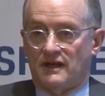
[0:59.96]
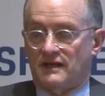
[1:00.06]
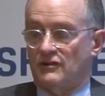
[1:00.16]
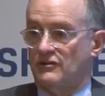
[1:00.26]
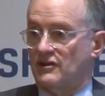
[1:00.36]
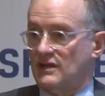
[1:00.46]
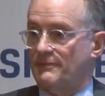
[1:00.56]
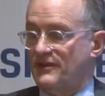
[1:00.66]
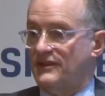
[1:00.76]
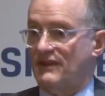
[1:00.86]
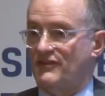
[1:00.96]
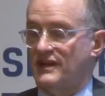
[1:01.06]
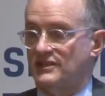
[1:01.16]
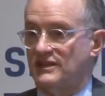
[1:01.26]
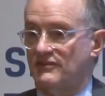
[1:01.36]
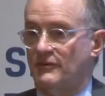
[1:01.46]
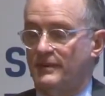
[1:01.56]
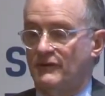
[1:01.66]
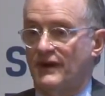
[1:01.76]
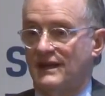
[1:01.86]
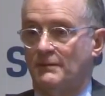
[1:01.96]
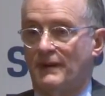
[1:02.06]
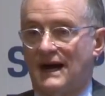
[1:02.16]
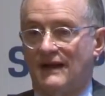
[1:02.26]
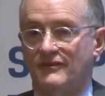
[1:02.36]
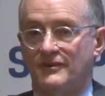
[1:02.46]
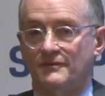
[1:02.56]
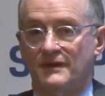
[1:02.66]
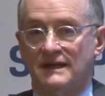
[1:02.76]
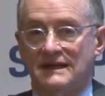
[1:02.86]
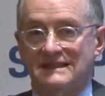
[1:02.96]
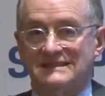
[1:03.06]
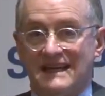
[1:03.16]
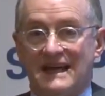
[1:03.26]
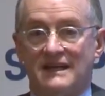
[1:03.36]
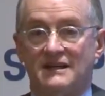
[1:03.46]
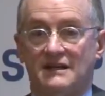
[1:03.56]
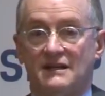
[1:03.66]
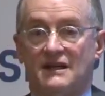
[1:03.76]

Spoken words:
and you looked up the definition of a B-rated bond, it said,